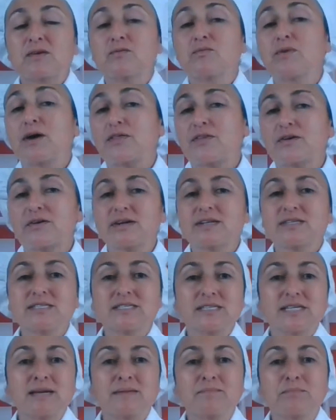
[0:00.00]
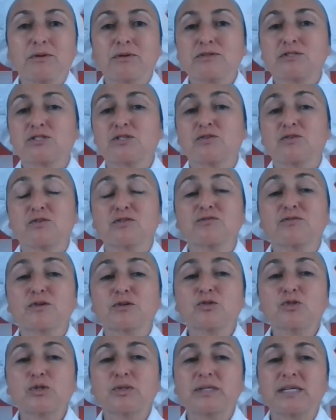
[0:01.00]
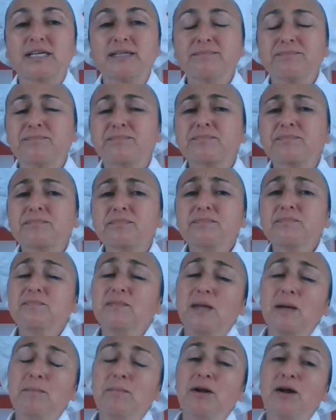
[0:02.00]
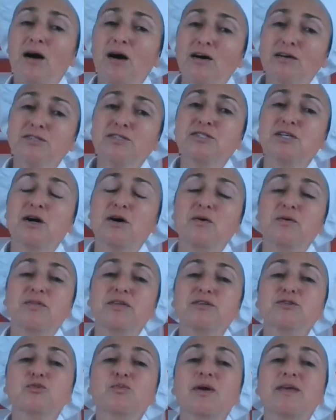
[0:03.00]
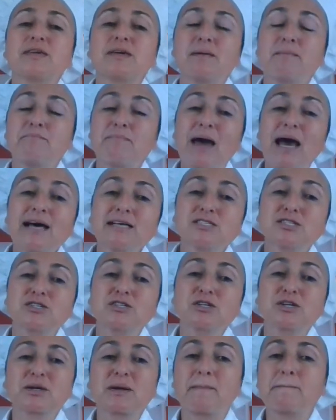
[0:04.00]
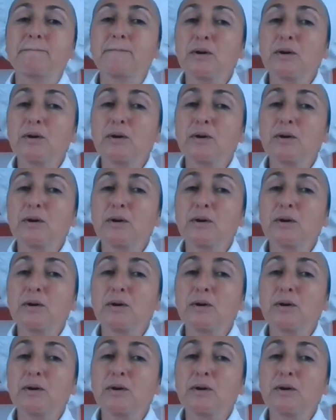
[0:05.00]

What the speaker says: whether it's in person or virtually. But also this way the ambassador can